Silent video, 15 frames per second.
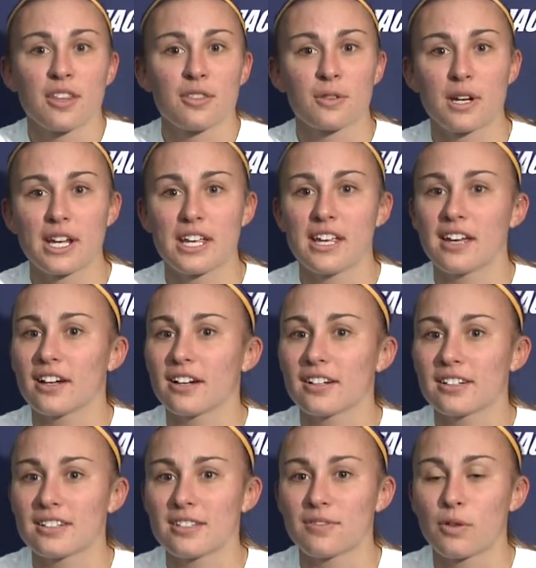3
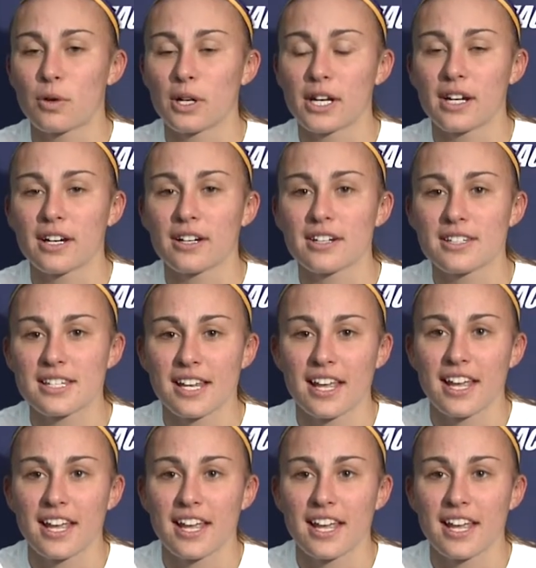years, 4 years,